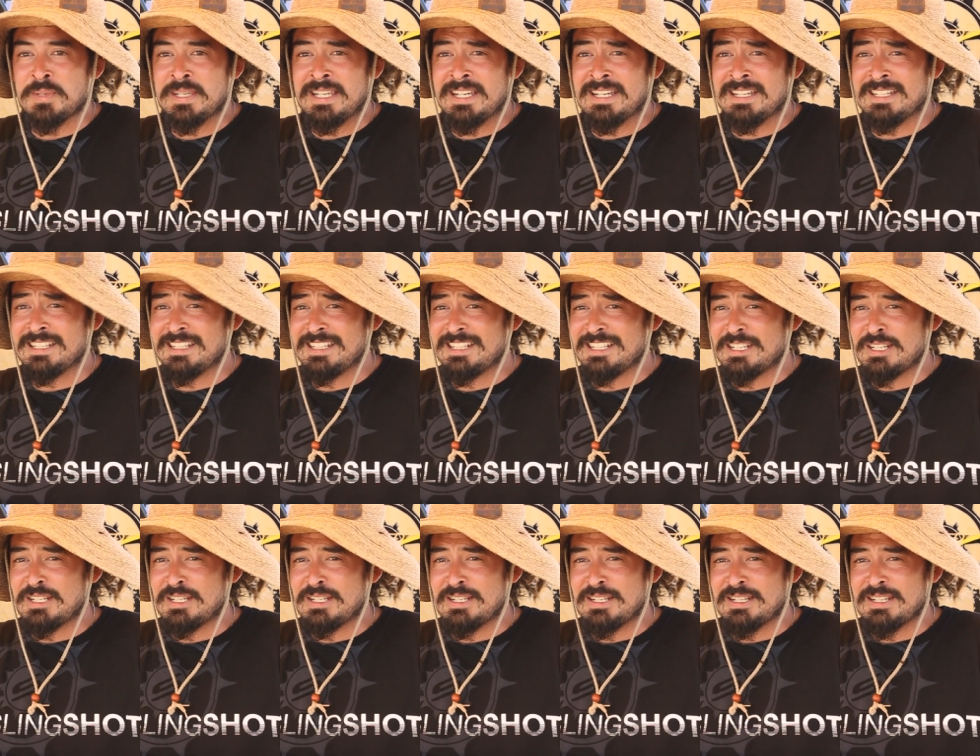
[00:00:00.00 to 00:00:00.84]

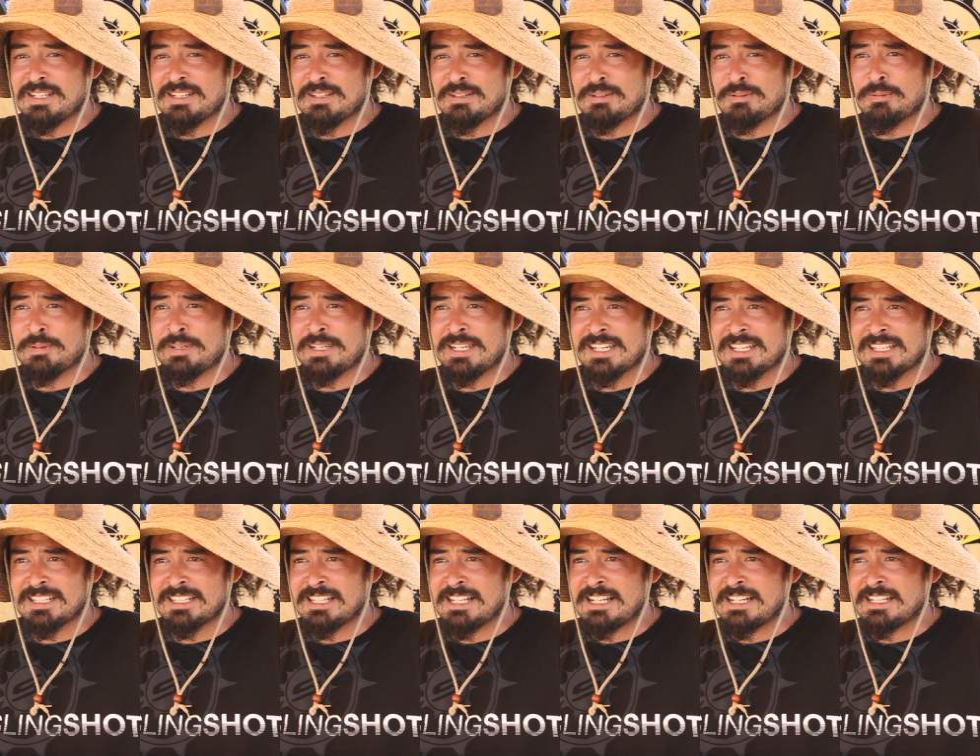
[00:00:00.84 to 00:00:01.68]

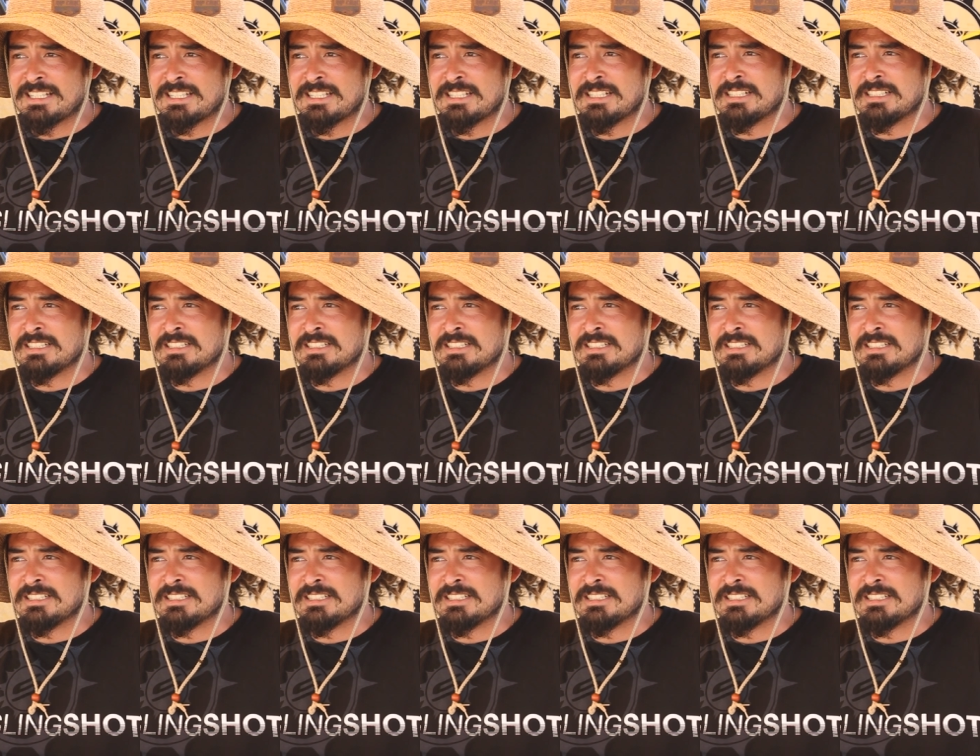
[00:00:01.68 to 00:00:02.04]
get like